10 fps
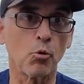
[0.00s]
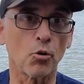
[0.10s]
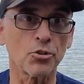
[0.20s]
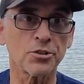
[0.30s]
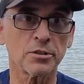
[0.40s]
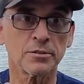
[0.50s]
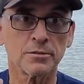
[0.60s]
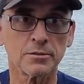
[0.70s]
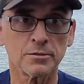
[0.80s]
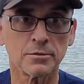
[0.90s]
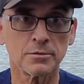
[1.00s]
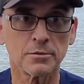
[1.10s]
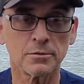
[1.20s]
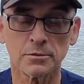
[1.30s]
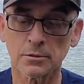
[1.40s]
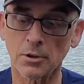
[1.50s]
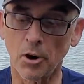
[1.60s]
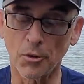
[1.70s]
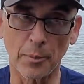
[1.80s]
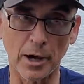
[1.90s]
port
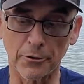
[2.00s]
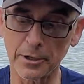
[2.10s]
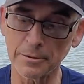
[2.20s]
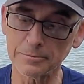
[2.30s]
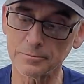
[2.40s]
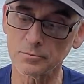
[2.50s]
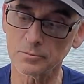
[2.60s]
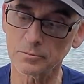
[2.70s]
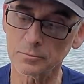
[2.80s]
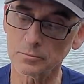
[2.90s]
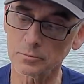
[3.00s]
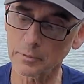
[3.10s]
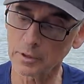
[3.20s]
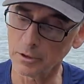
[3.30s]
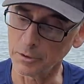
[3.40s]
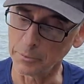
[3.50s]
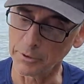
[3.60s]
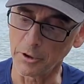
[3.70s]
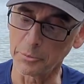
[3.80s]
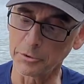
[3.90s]
on the battery,
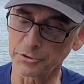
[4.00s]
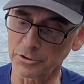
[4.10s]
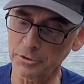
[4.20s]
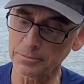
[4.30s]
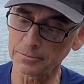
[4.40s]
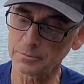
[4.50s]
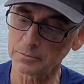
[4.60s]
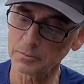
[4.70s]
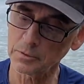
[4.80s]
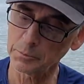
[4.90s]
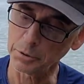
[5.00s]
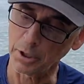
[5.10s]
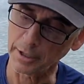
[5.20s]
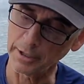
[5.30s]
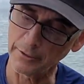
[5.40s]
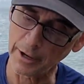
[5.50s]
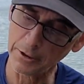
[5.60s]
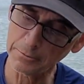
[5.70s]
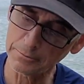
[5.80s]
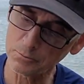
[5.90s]
on the booster. Plug it in there.